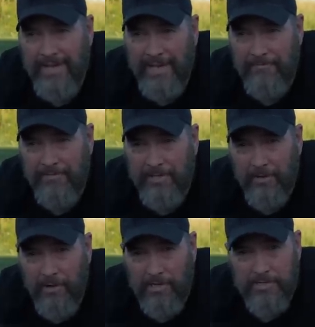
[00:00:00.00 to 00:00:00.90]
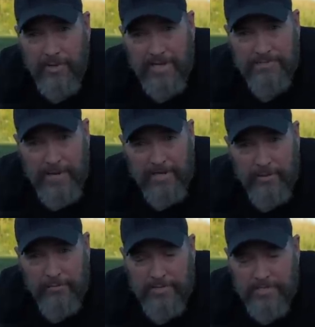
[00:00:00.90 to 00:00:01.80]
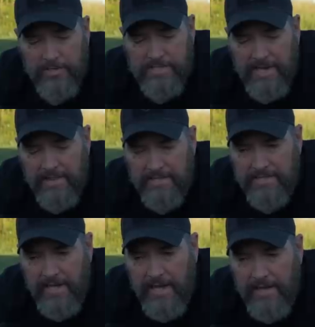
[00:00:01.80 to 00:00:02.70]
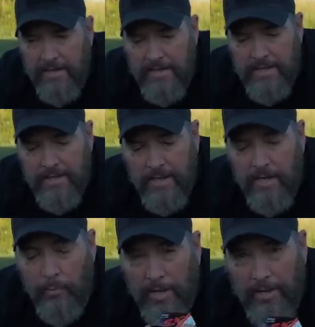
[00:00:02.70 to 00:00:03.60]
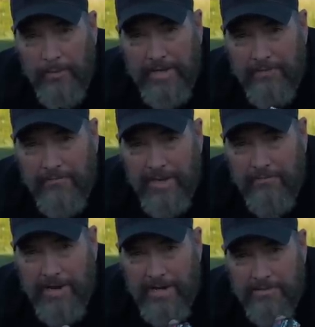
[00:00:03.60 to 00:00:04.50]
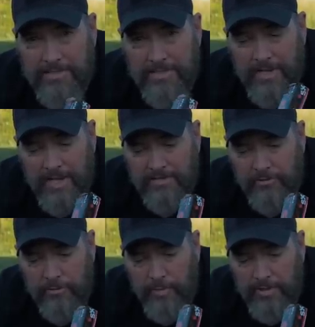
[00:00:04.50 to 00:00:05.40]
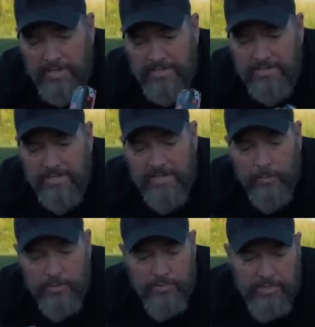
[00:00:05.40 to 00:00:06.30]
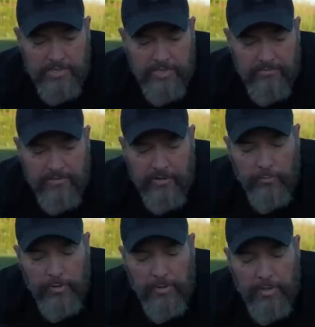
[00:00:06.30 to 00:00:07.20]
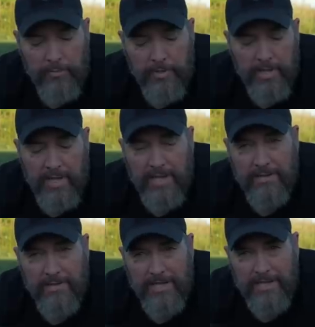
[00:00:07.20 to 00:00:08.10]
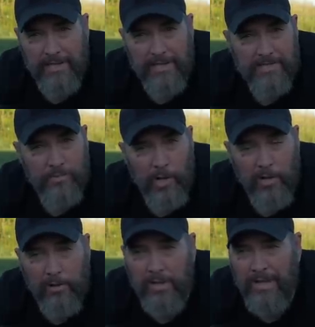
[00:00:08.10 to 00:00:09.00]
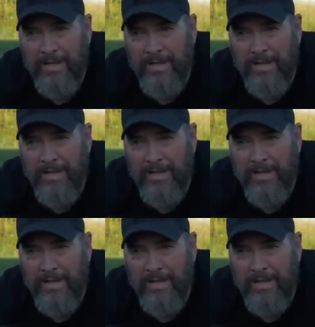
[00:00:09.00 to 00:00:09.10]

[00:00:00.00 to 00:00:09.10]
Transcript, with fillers: at fifty yards, so I expect good results out of this guy. Uh, we're going to go ahead and get five rounds as a group on this, and then we'll switch to the Federal Premium and to the Eley as well.